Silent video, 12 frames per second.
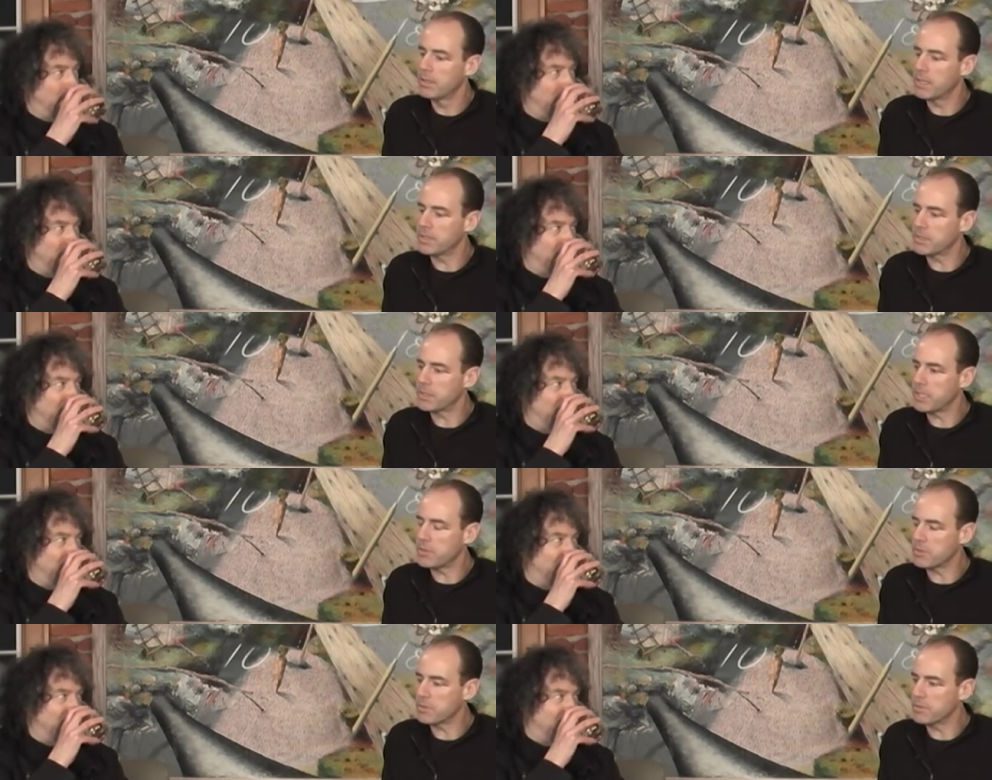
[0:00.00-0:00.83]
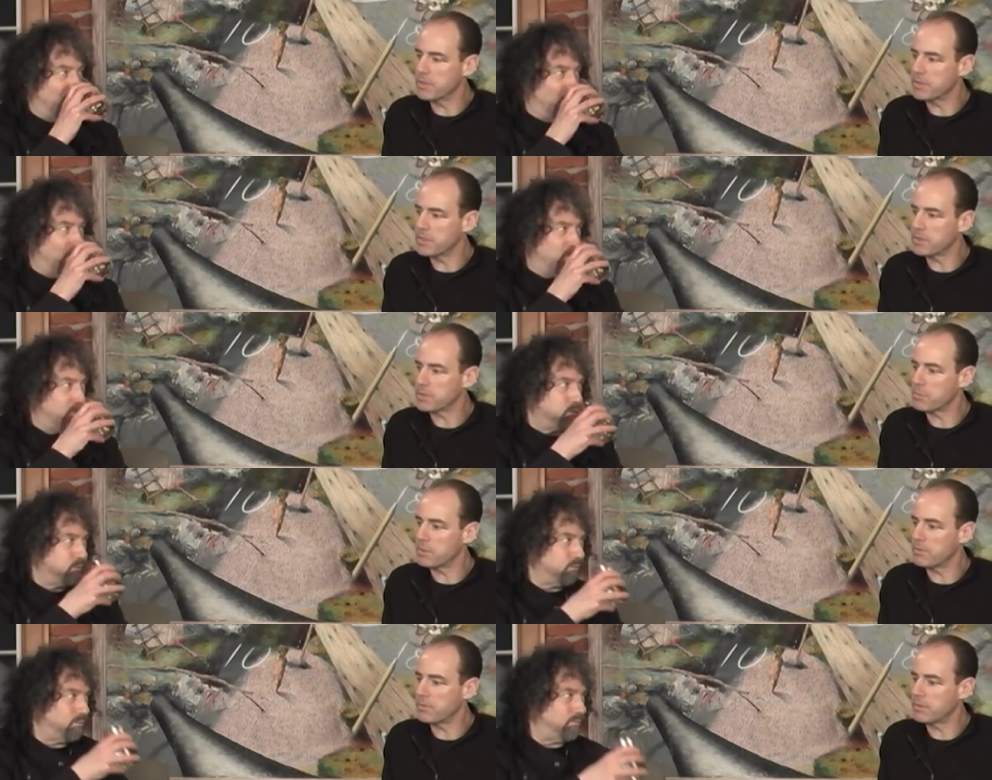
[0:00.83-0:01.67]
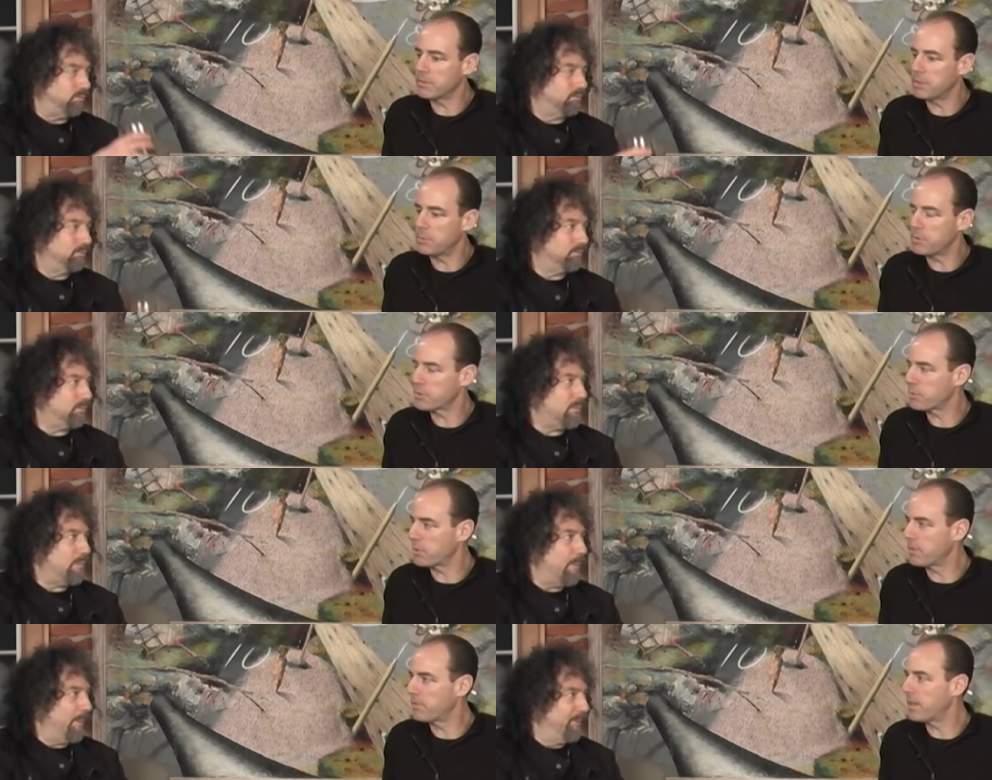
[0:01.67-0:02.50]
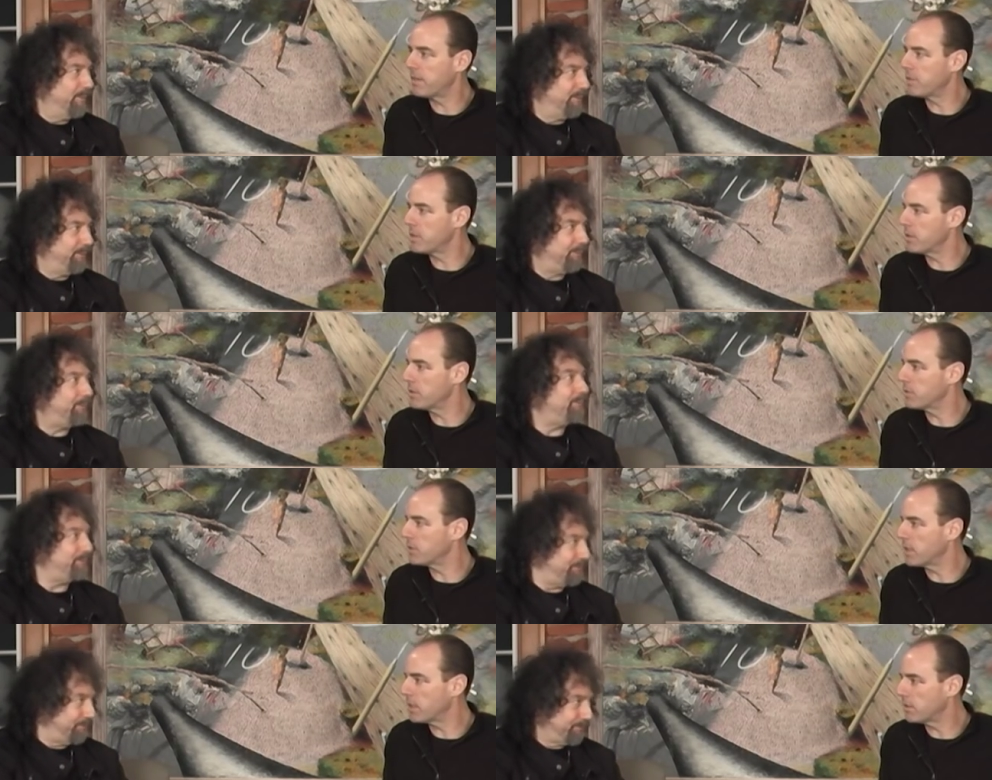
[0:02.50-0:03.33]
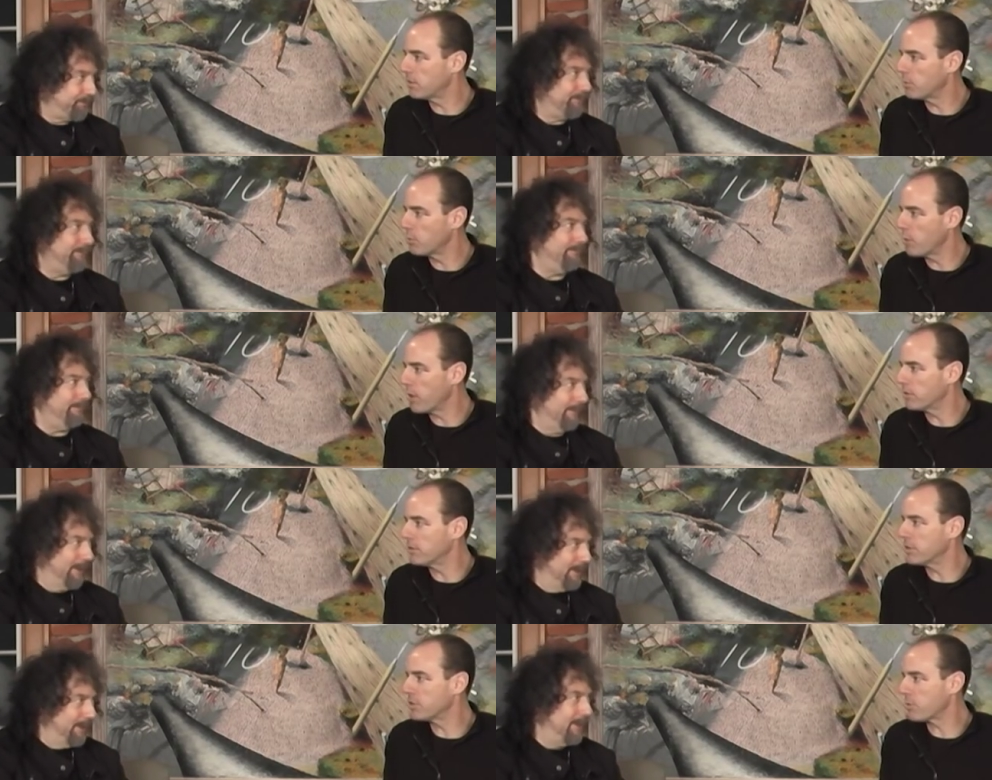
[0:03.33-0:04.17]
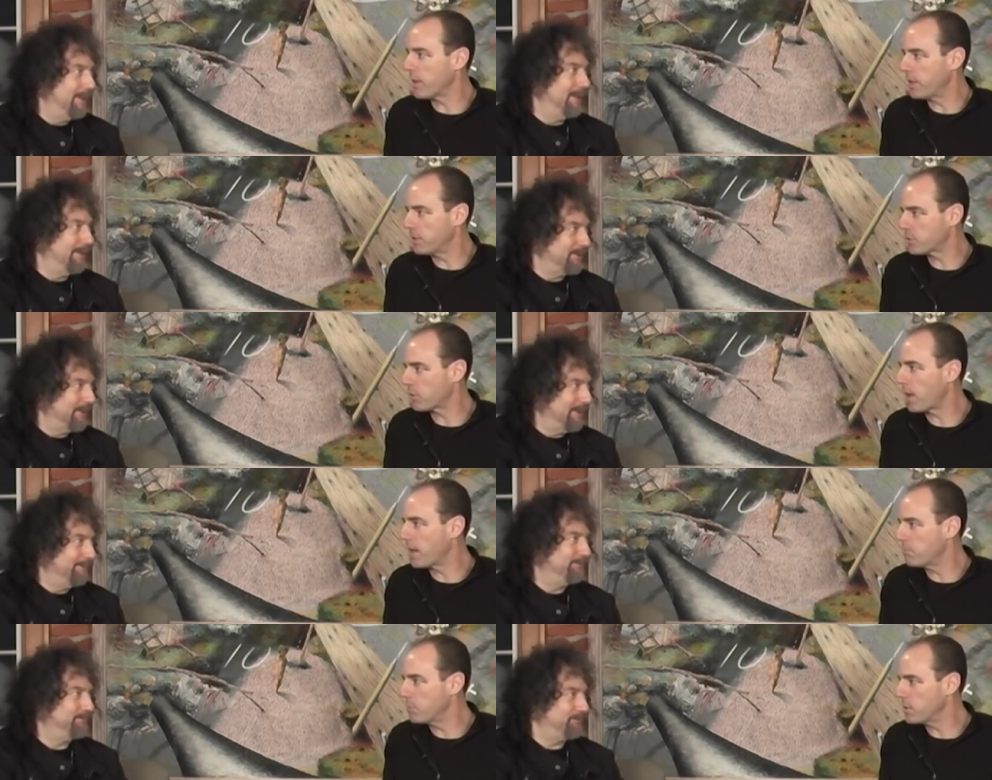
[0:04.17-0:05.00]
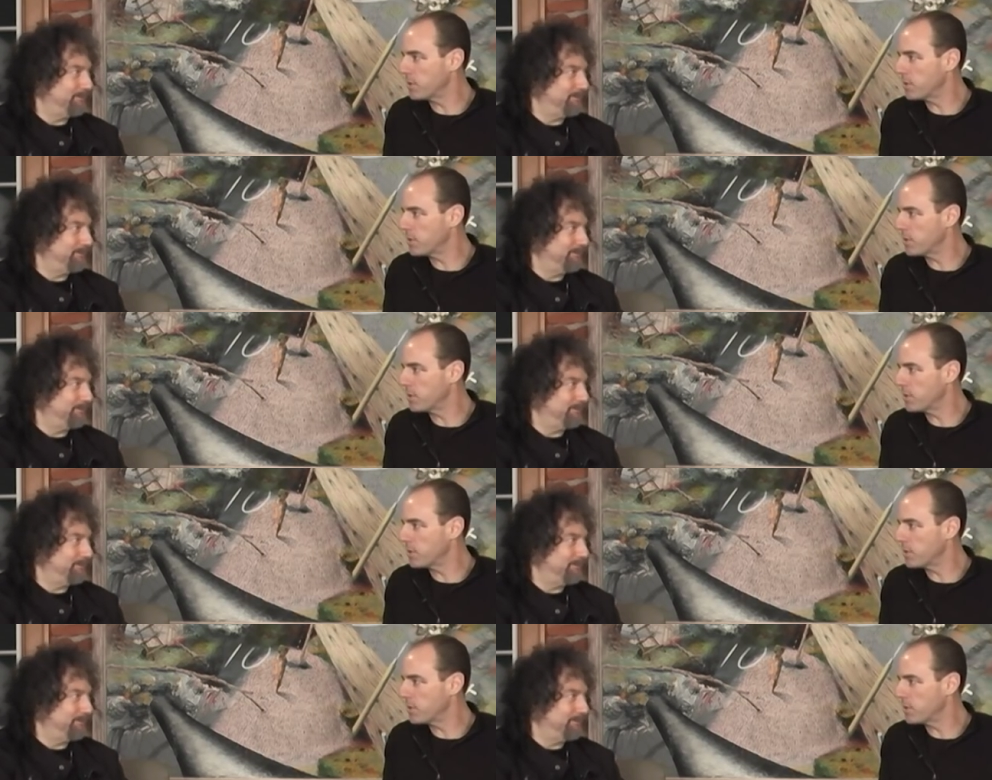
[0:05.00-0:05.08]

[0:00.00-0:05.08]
Speaker 1: as a teacher of this instrument for almost 25 years, and I regularly yeah, transcribe okay.